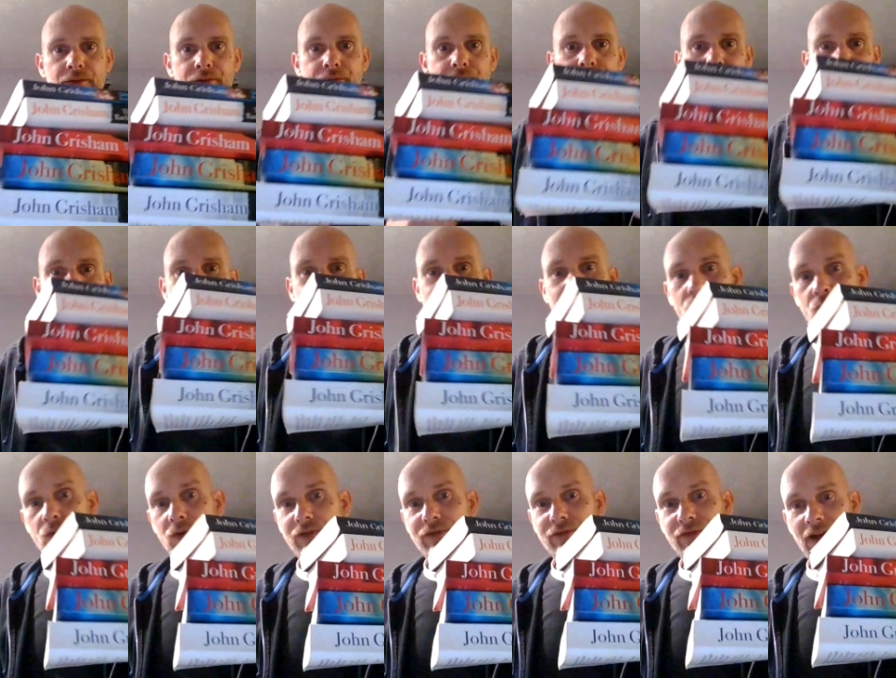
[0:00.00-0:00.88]

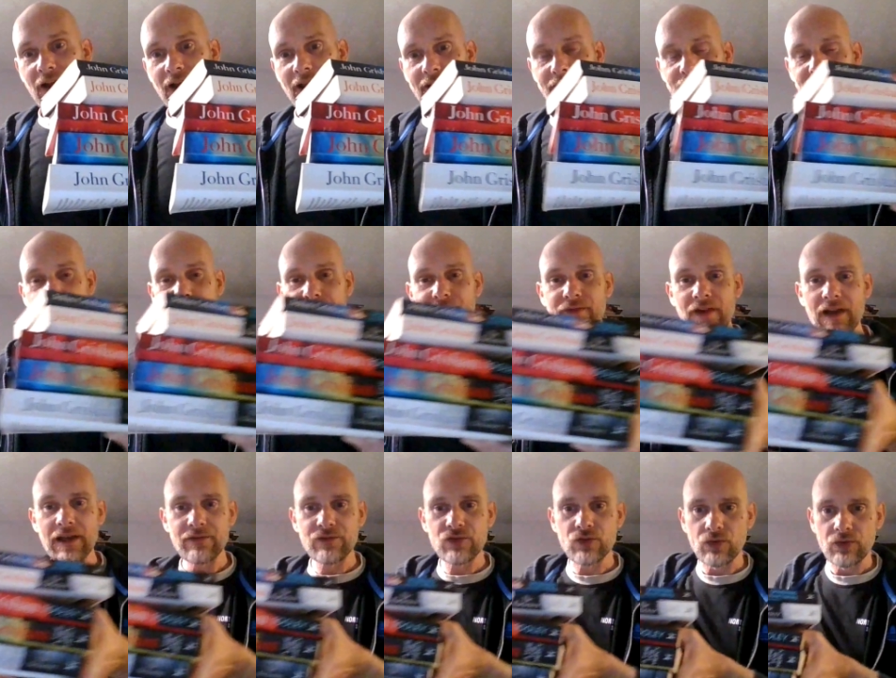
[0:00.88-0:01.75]
four, five.
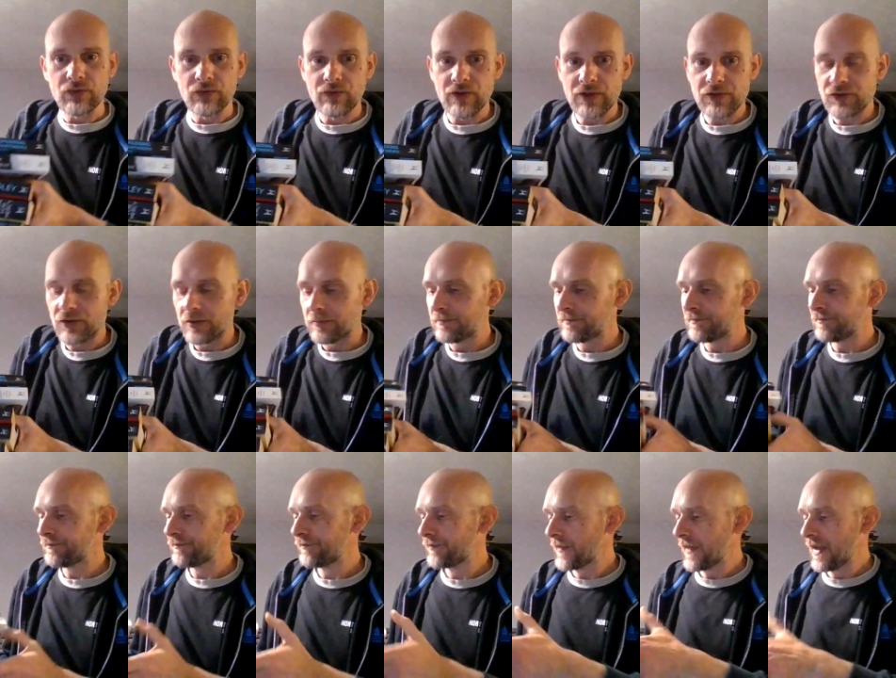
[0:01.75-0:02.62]
Five John Grisham.
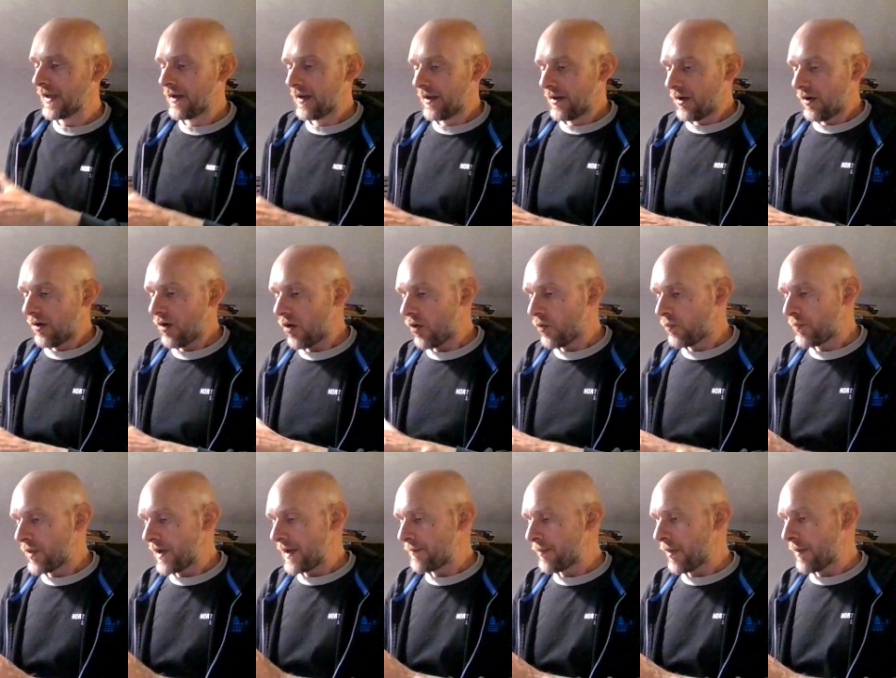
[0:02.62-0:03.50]
All oh,
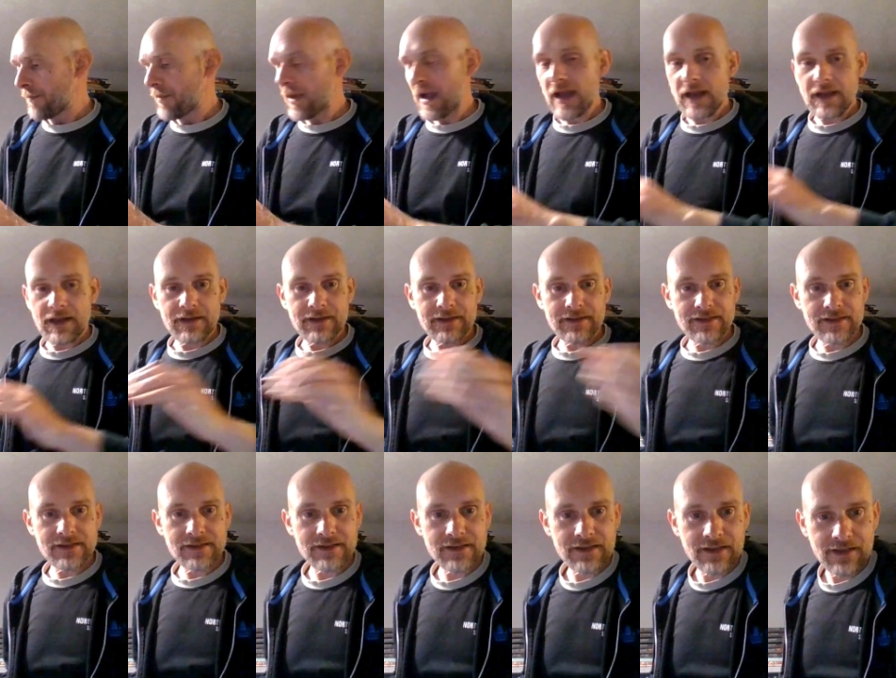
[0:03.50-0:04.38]

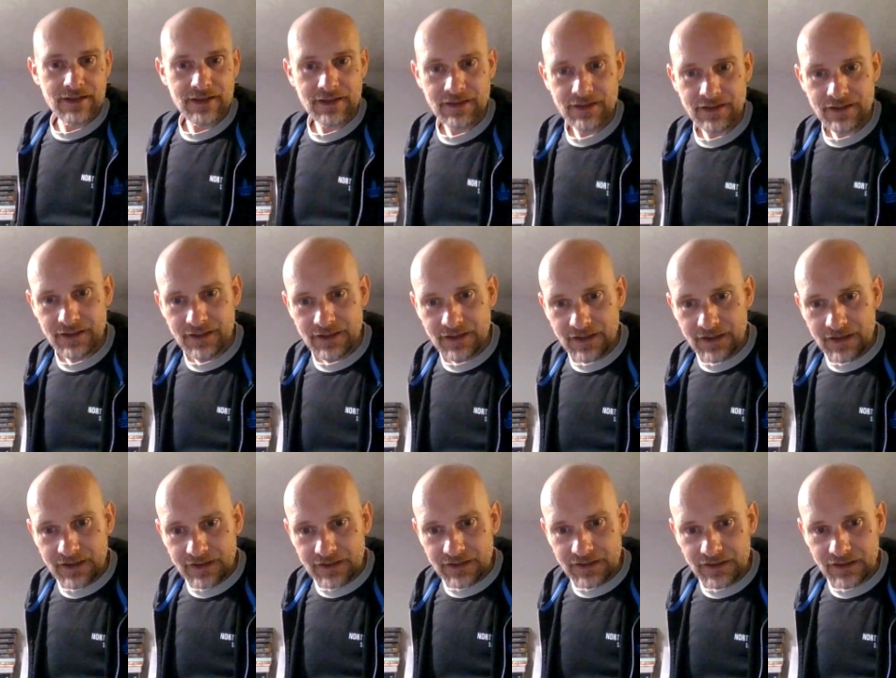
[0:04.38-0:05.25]
paperbacks.
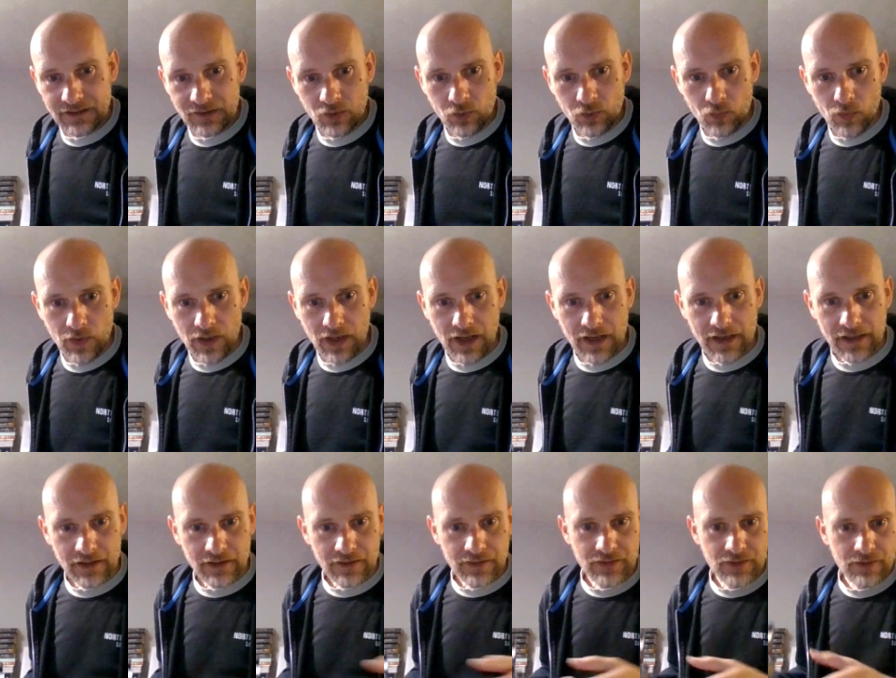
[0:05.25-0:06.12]
You know we
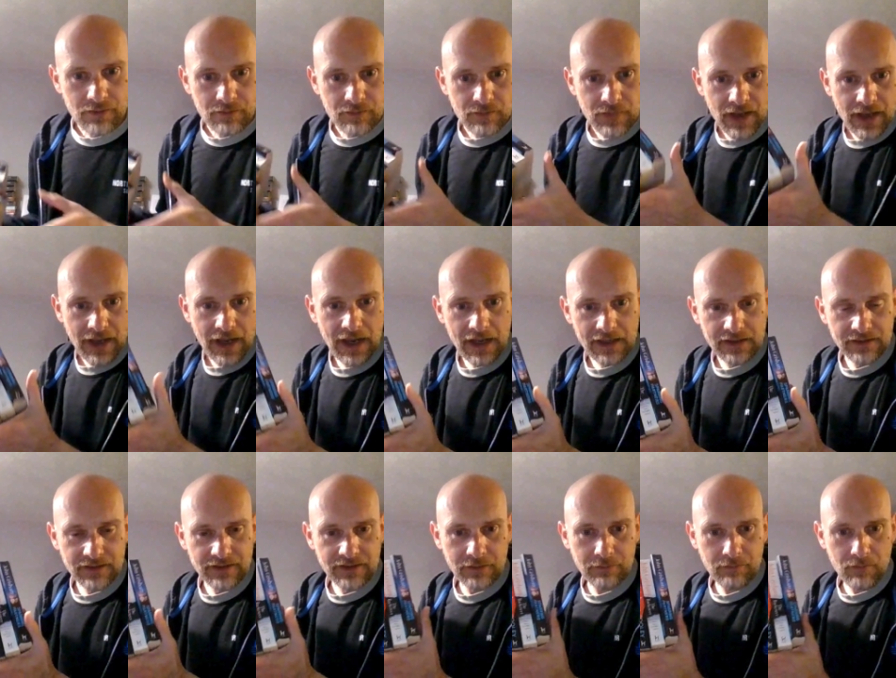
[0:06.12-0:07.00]
like them.
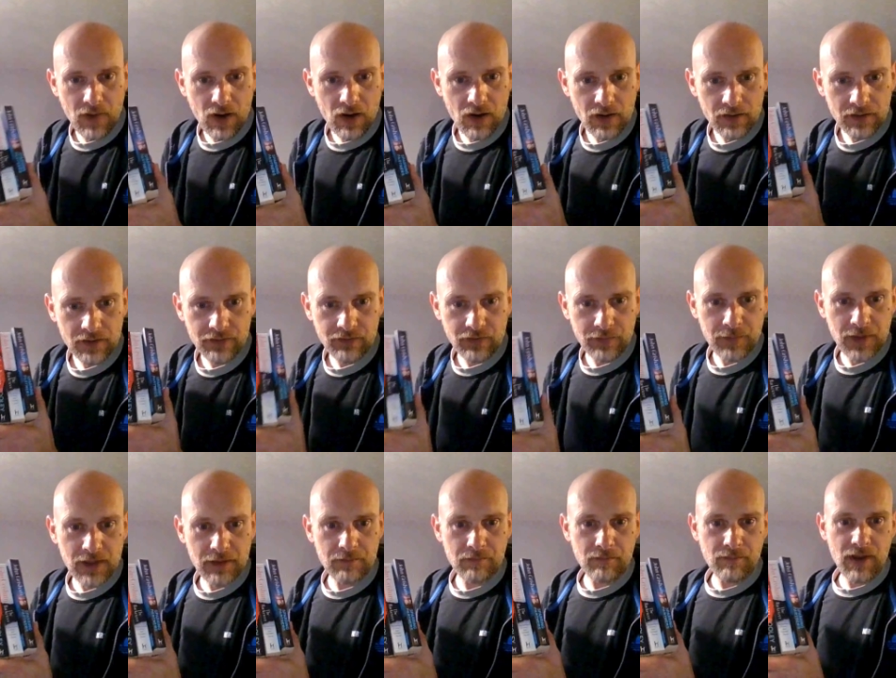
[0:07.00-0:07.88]
Heading to Mark,
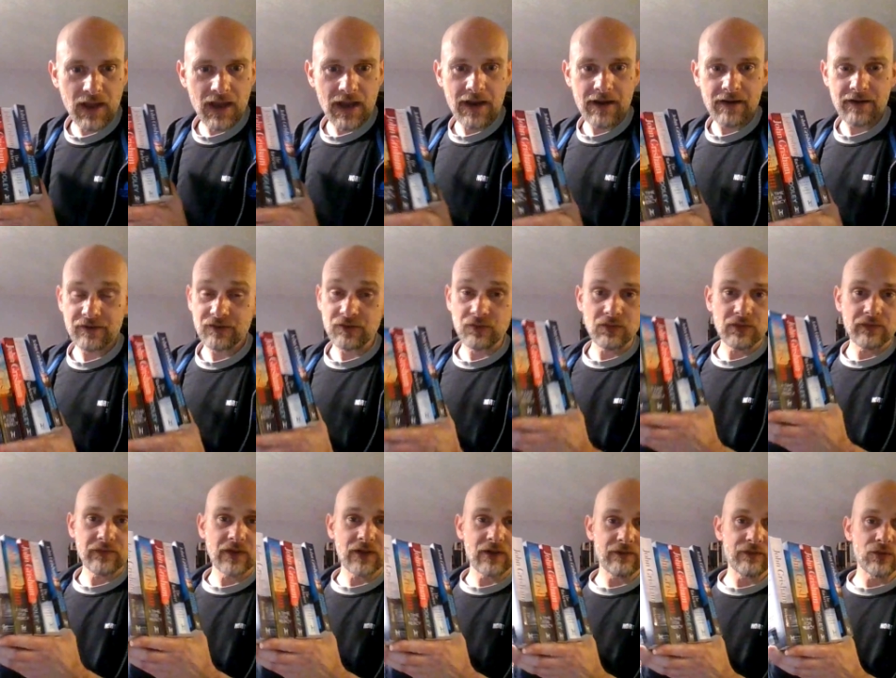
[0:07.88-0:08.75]
repeat buyer. Don't know
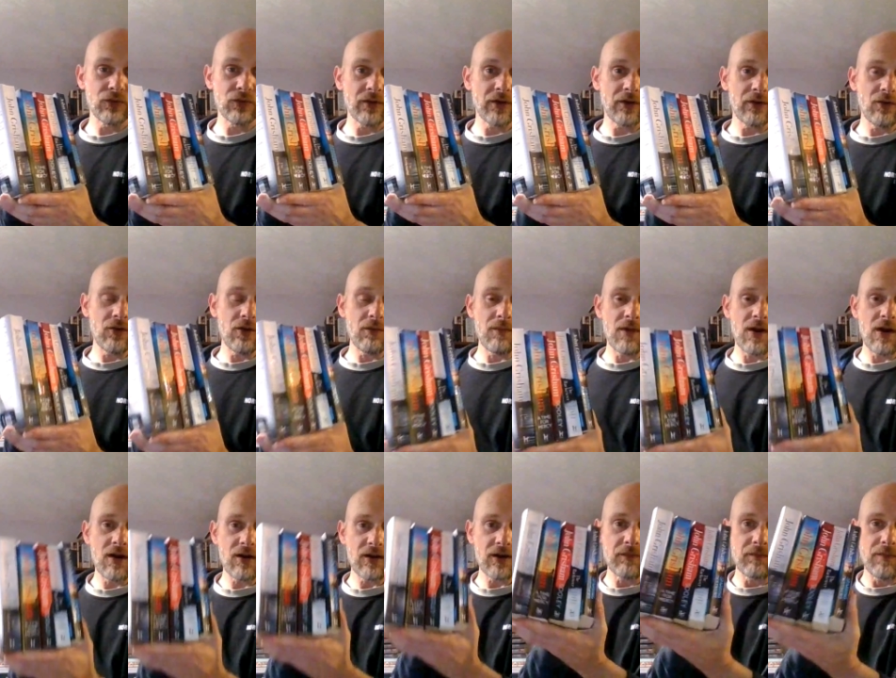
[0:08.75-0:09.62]
if you're a viewer or not,
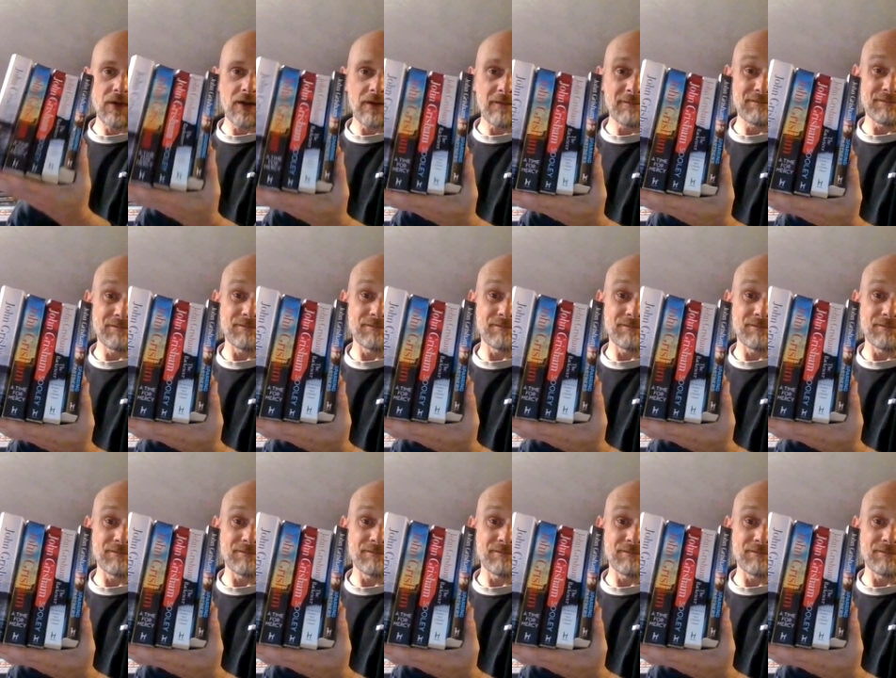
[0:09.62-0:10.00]
Mark, but